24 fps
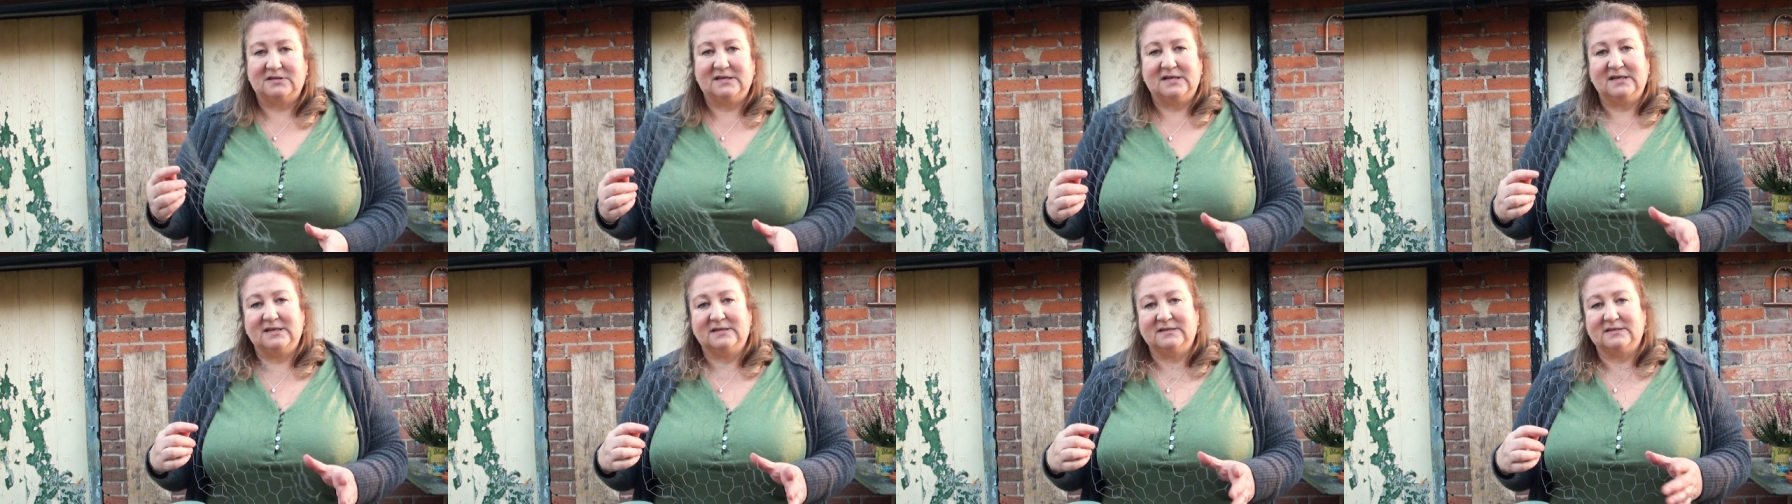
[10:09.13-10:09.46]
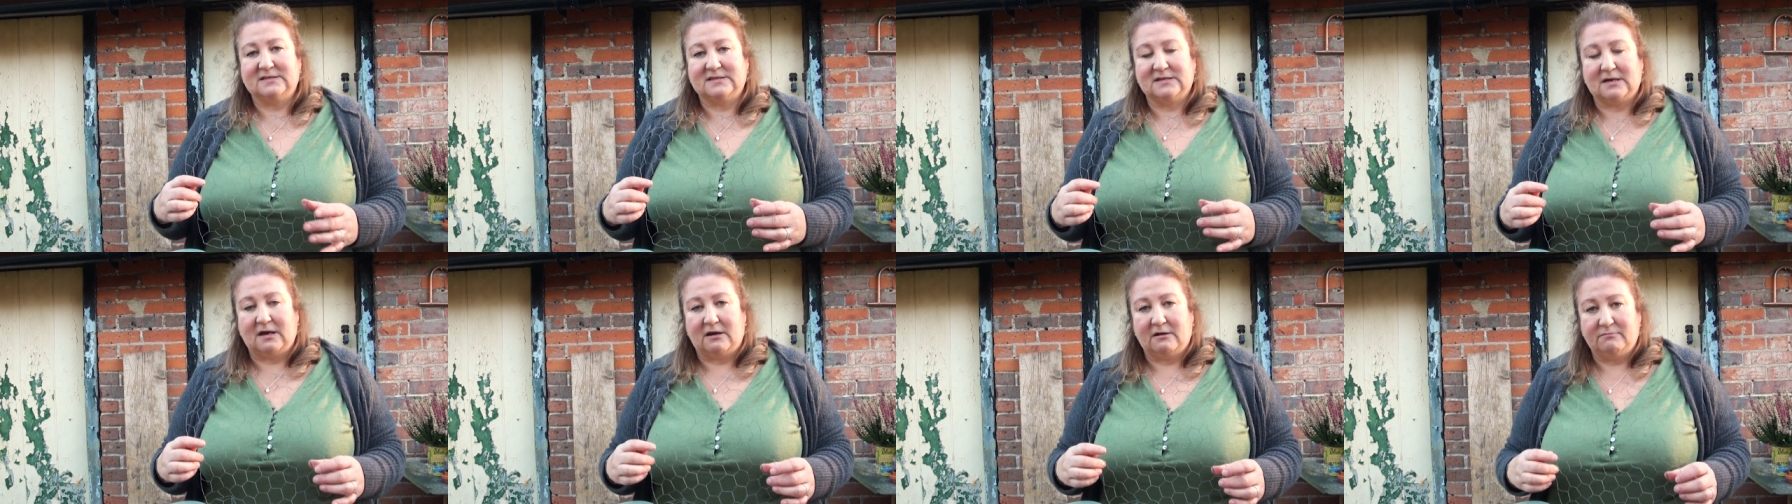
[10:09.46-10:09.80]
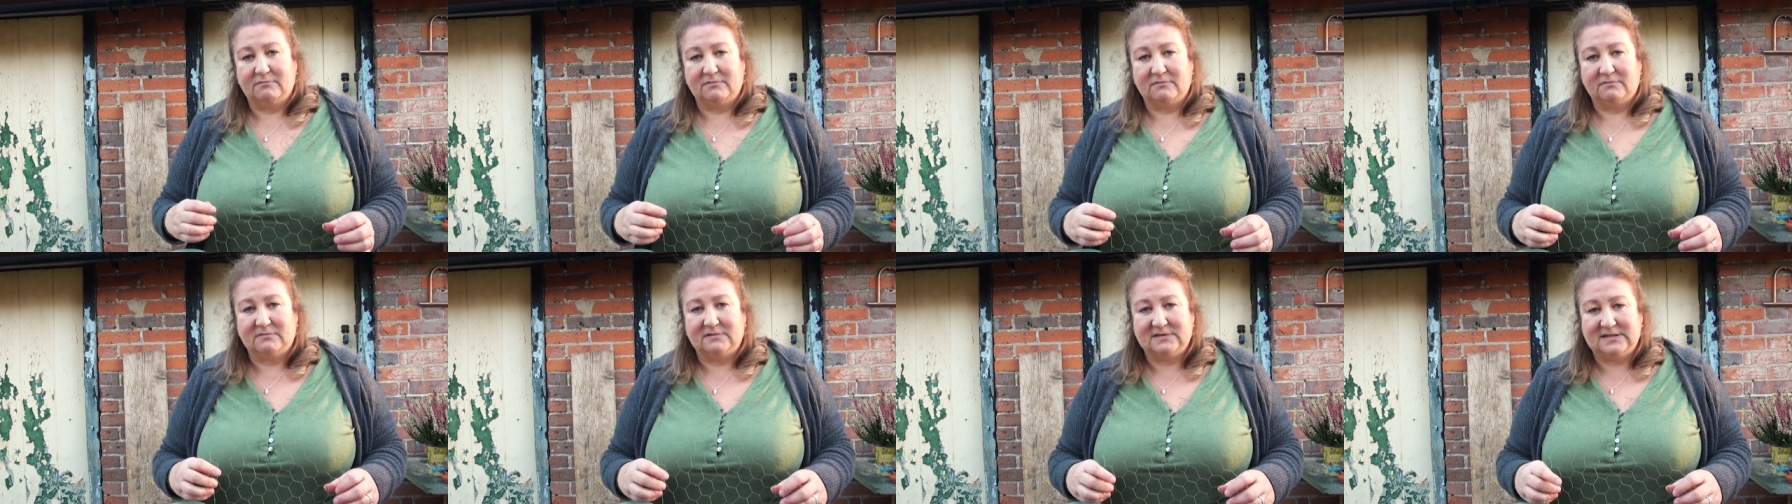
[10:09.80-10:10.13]
things
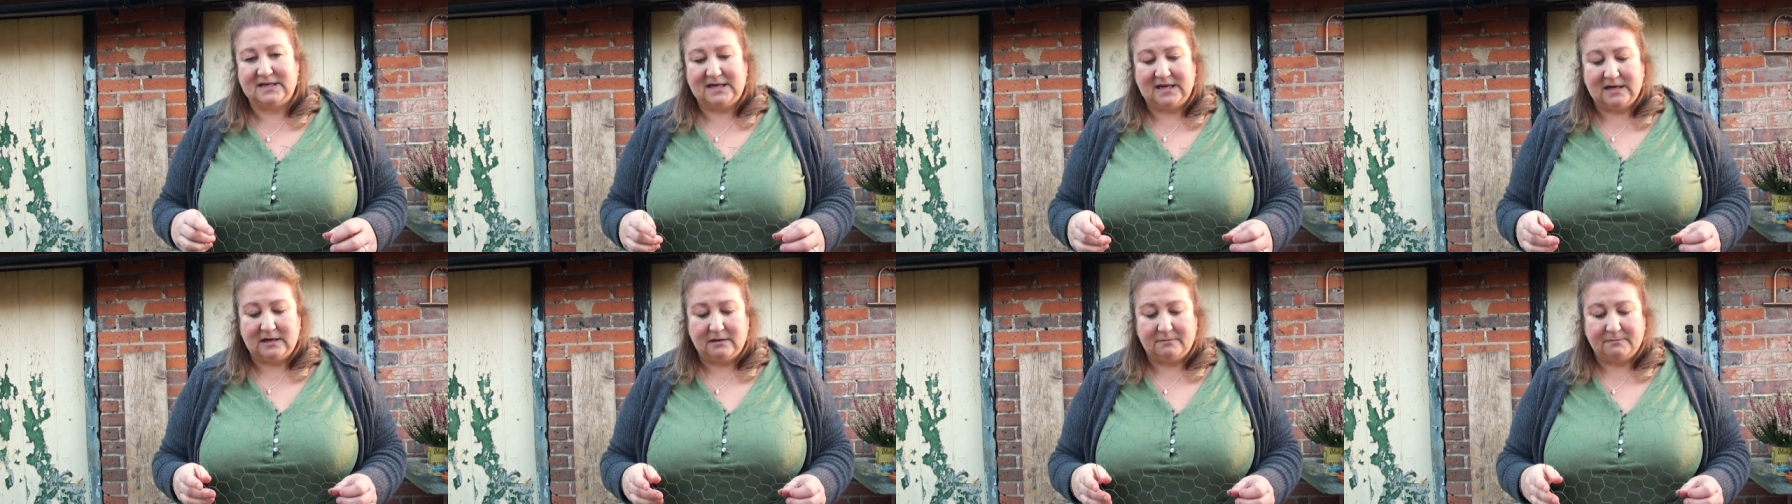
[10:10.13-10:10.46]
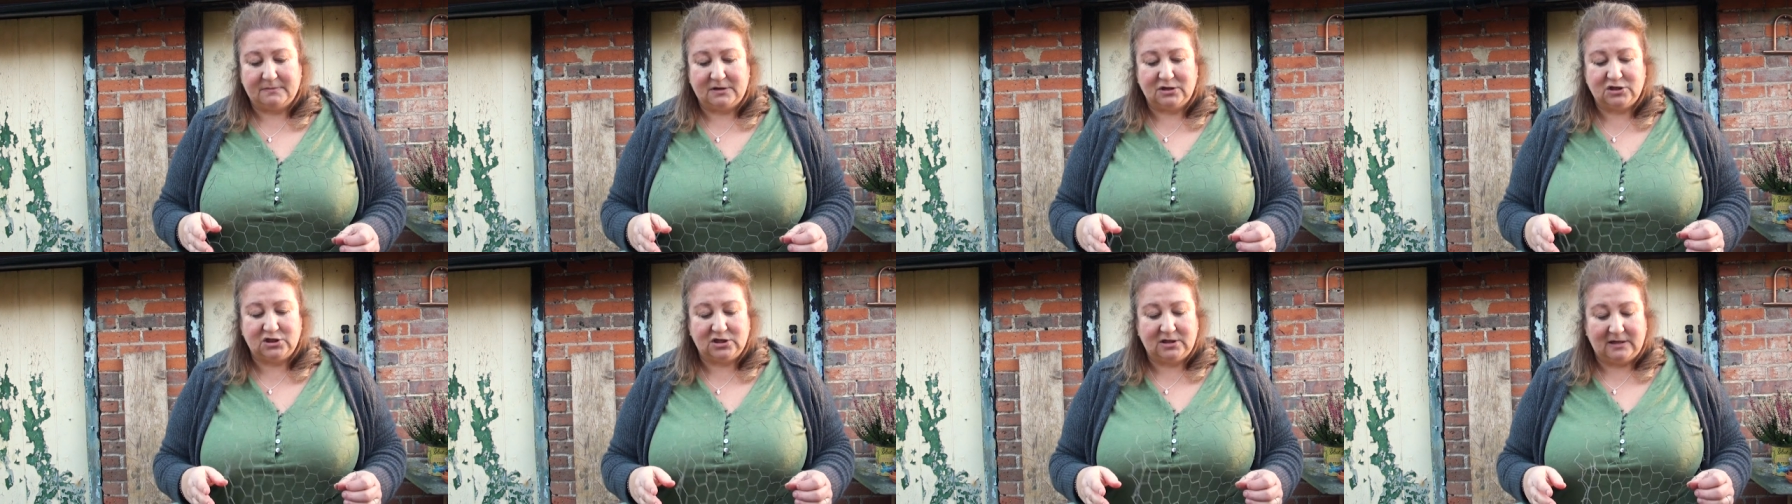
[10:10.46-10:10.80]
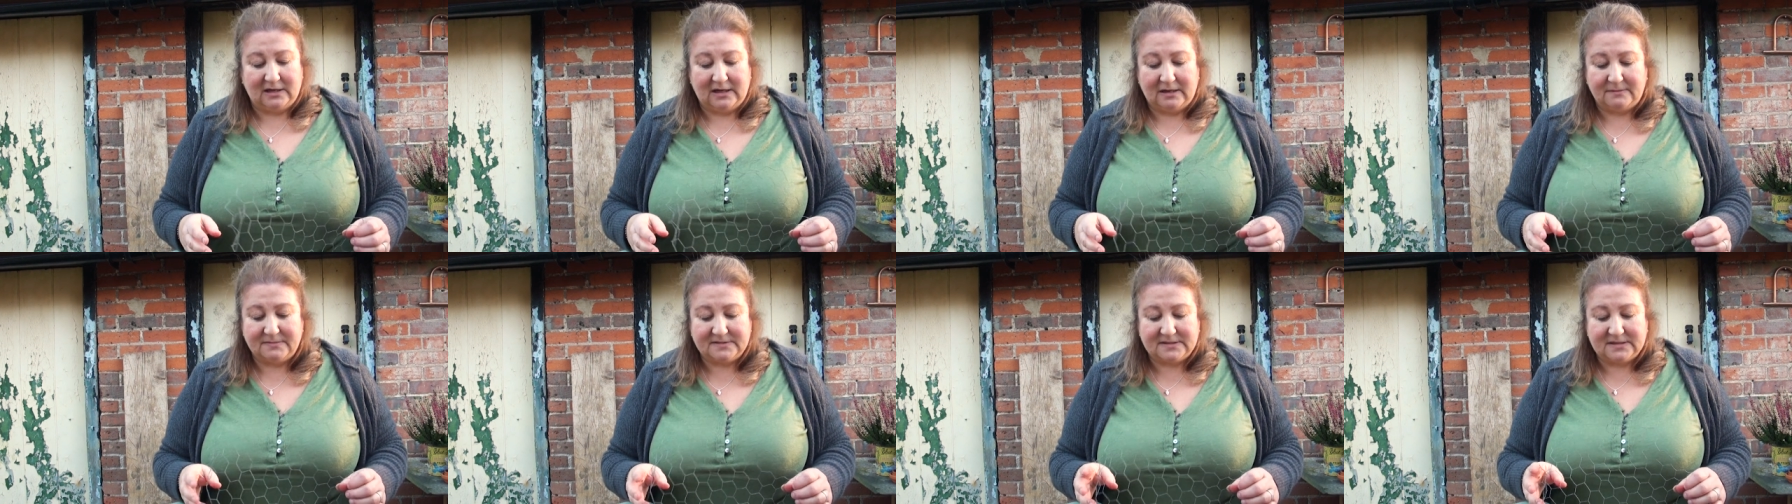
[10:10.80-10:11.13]
um, digging up my
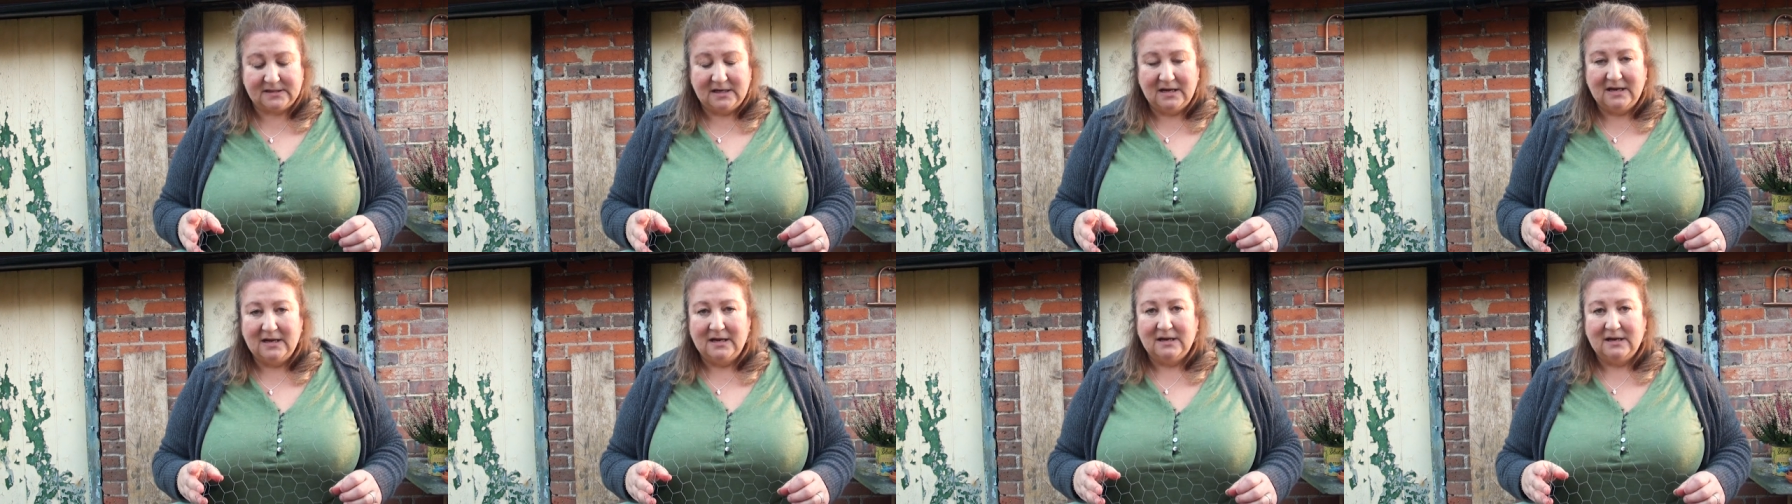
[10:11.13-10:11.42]
tulips.